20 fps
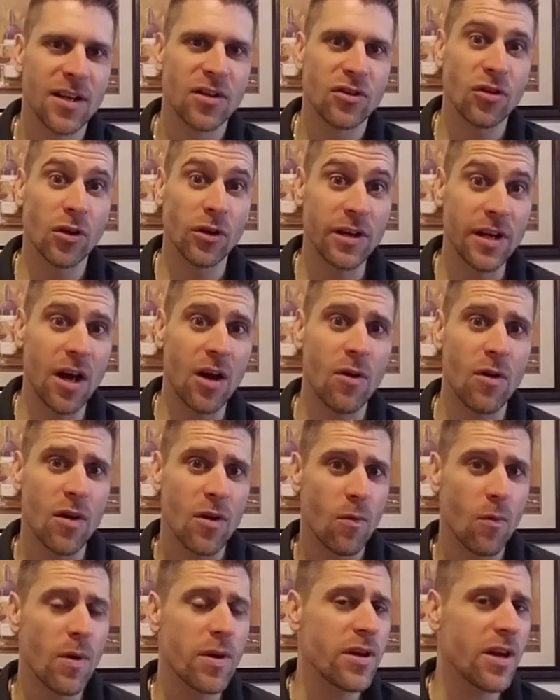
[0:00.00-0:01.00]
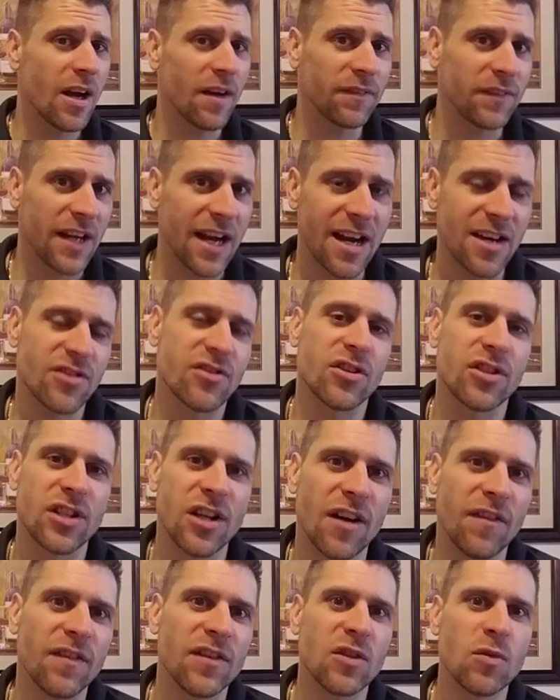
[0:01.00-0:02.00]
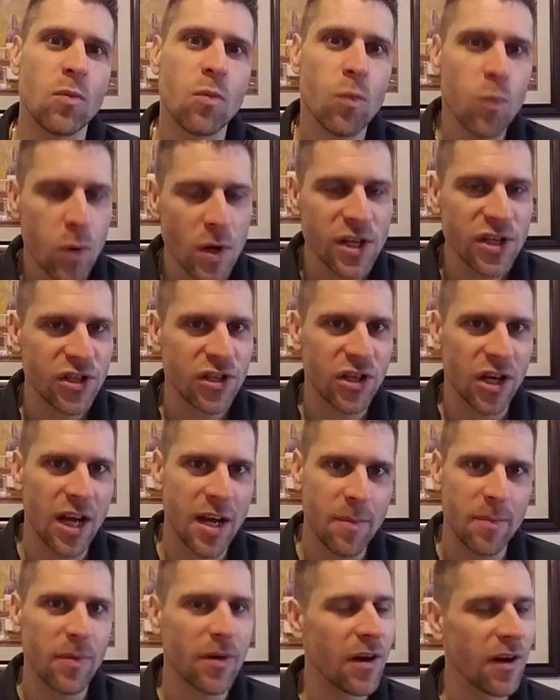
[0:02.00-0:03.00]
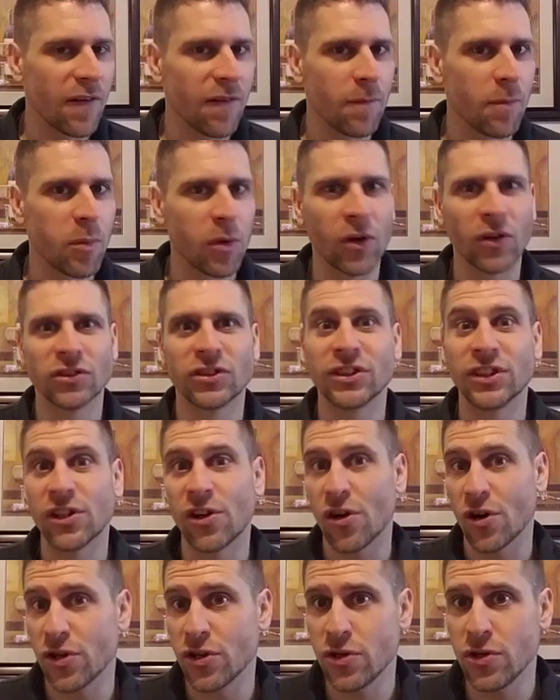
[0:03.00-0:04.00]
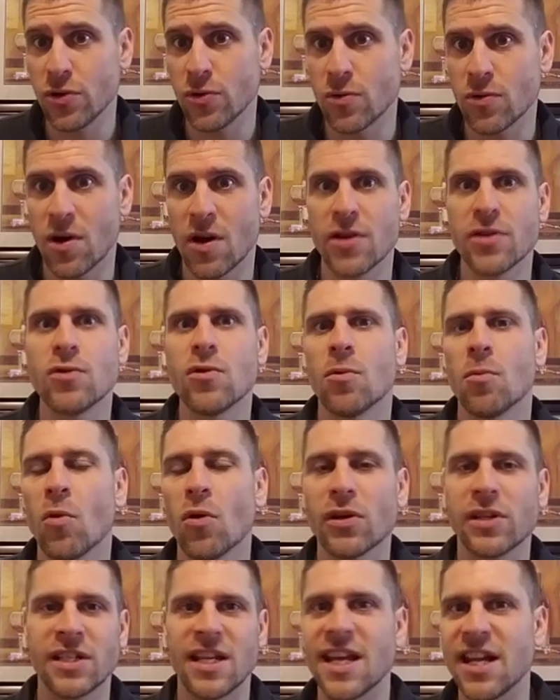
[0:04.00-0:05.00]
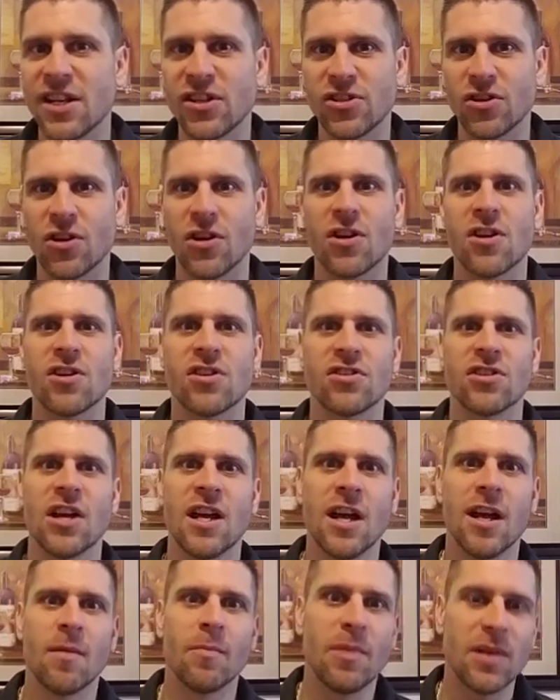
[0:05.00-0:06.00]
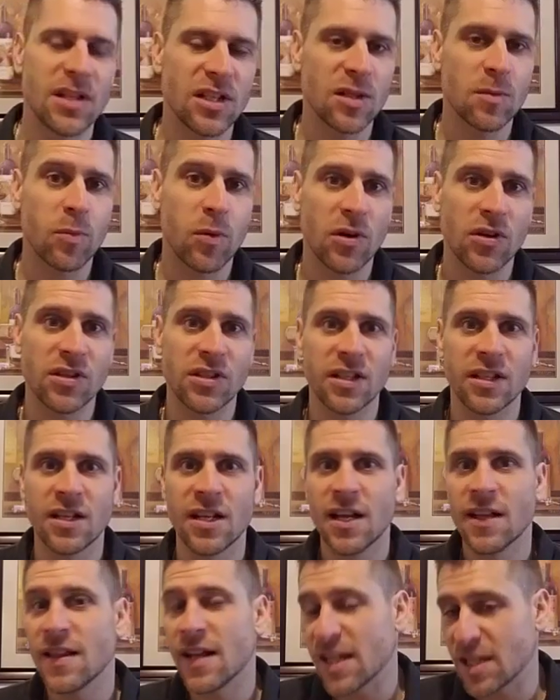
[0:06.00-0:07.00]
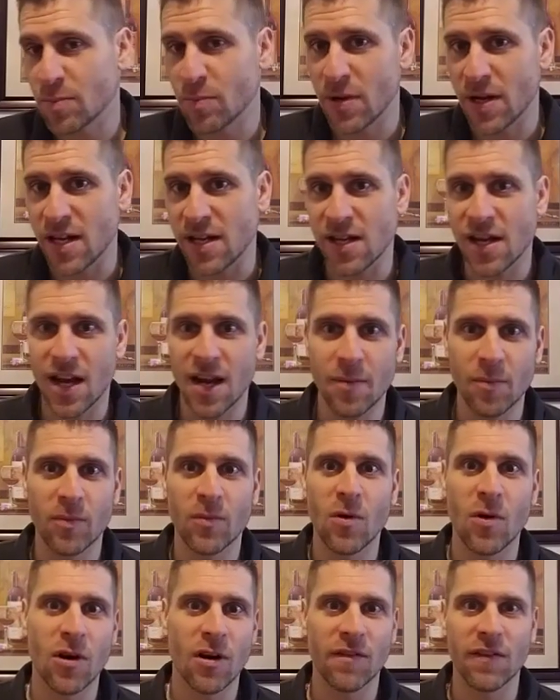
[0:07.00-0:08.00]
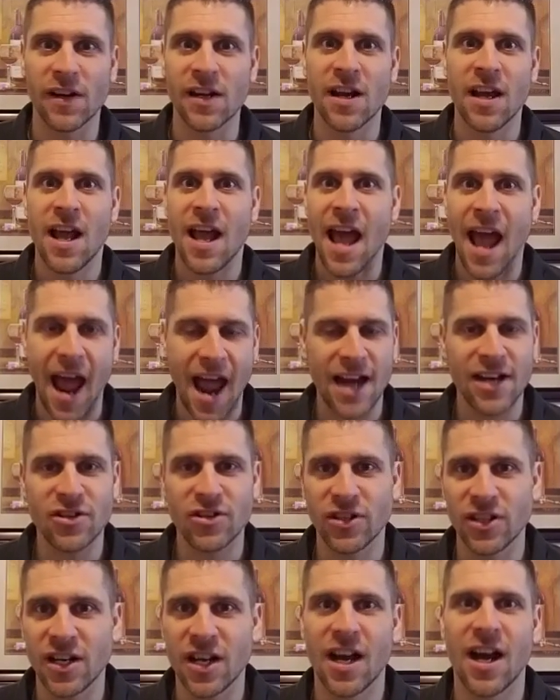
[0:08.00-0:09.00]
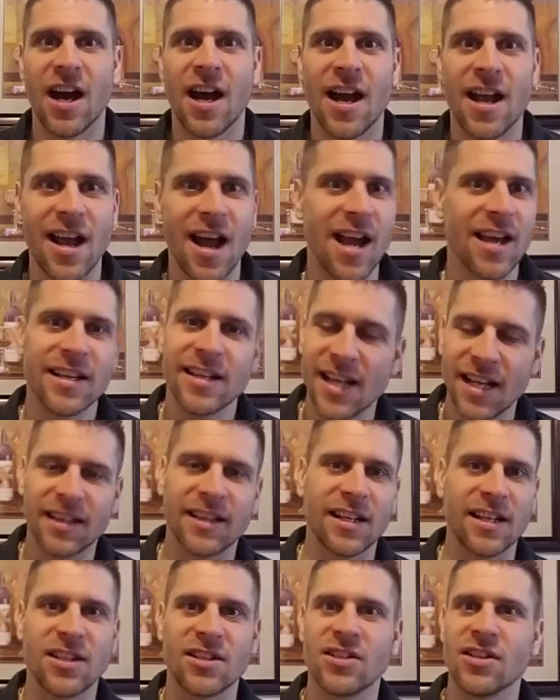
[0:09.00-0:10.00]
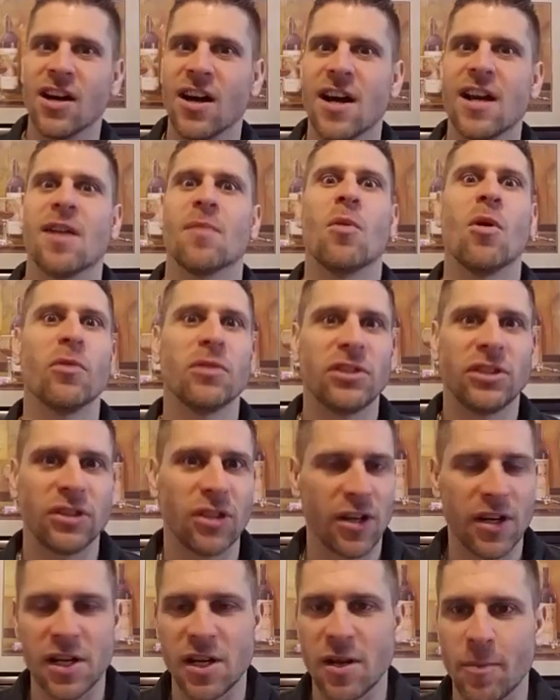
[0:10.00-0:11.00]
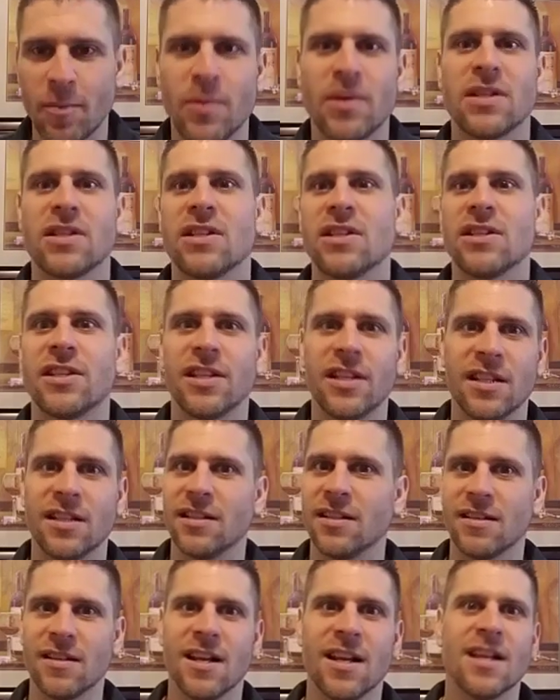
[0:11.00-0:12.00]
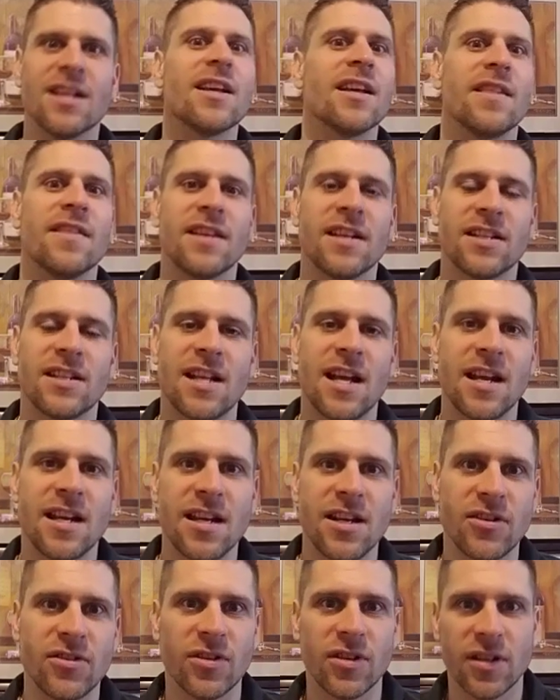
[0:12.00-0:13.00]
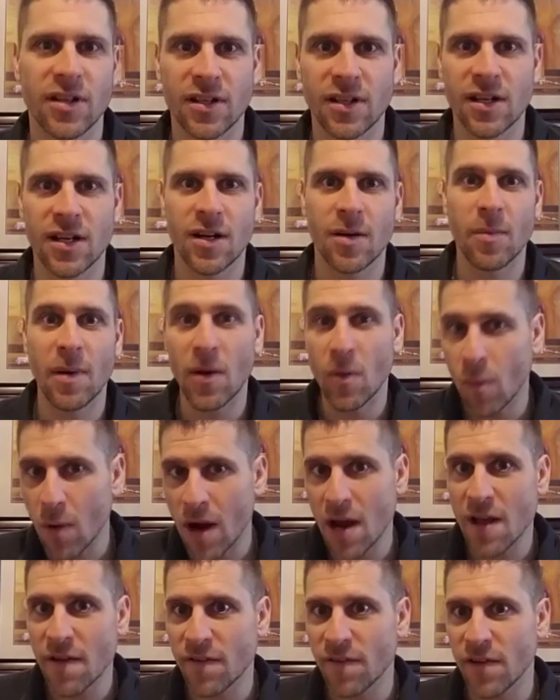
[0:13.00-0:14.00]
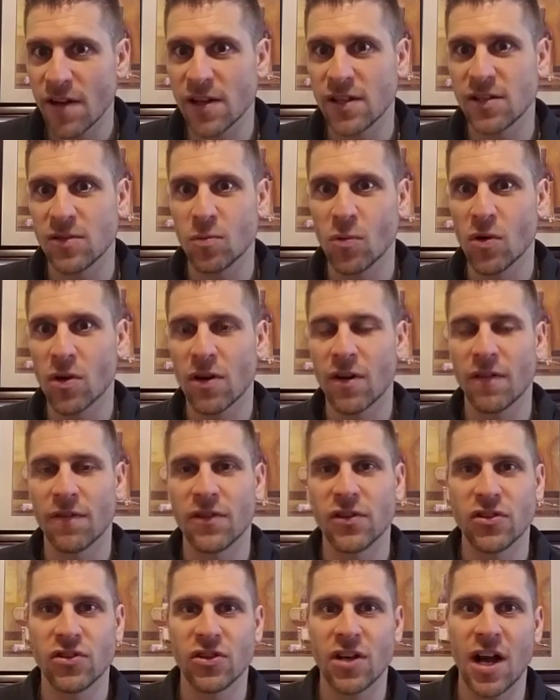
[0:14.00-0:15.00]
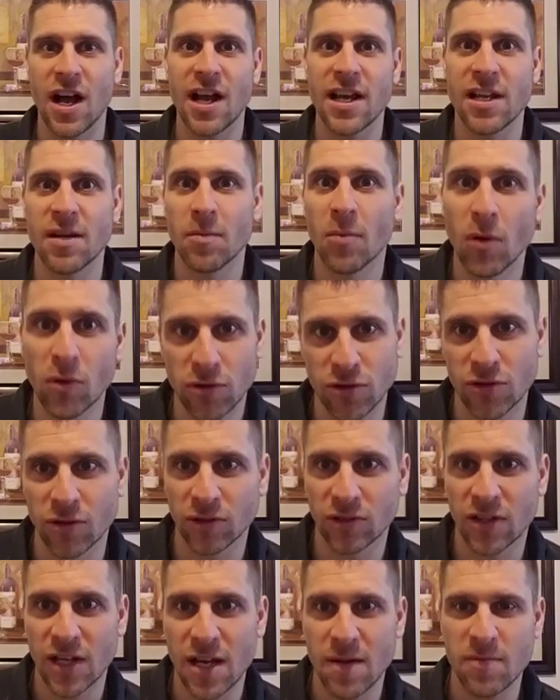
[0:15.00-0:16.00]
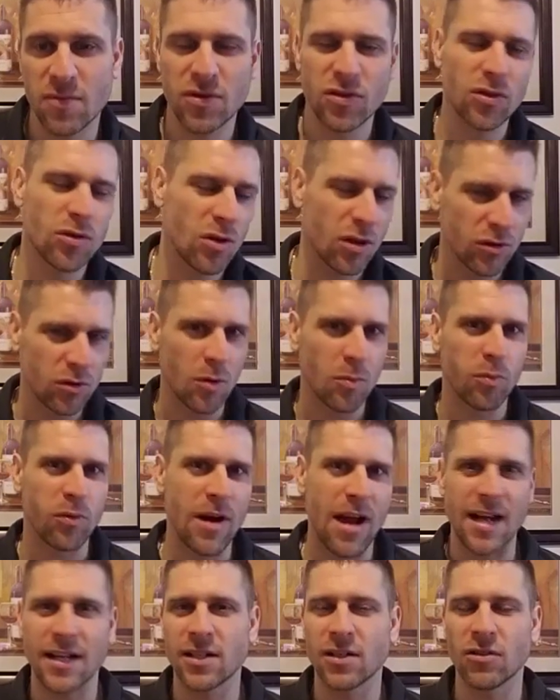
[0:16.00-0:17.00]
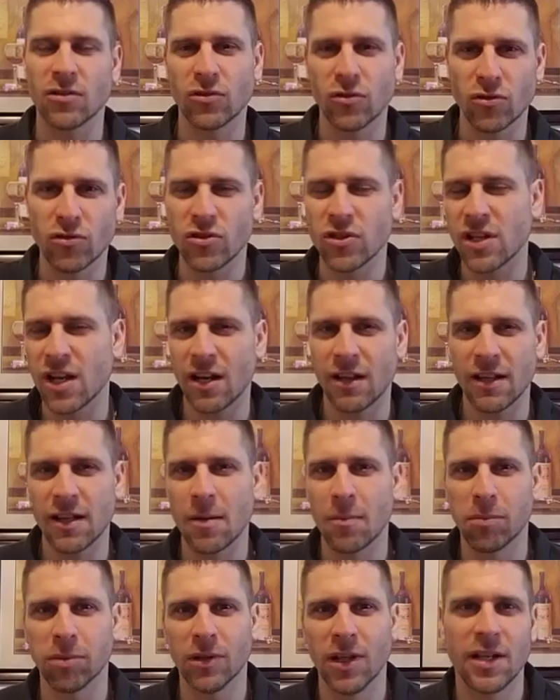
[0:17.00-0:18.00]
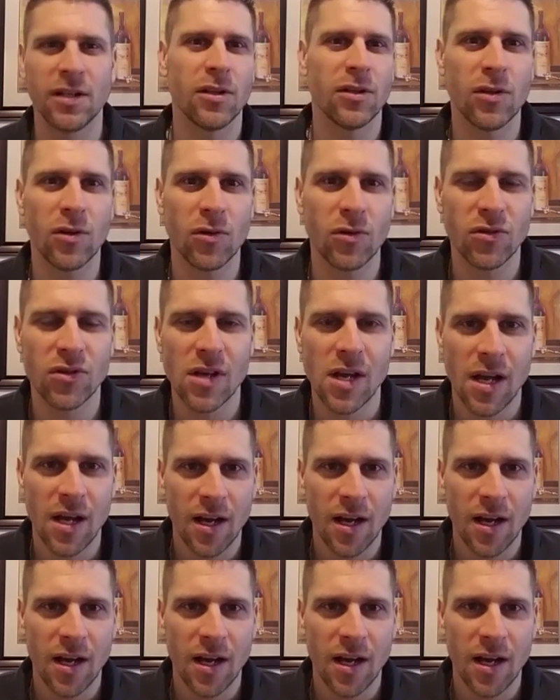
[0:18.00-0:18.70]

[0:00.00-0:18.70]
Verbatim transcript: So now what you have to ask yourself is which type of person are you? Are you a more take charge business person? That's me. I'm more of an action guy. I get things done. I'm always starting up businesses and, and things of that nature. Now my wife is more of the shy emotional type. She's also practical. So she's kind of like a blend of those.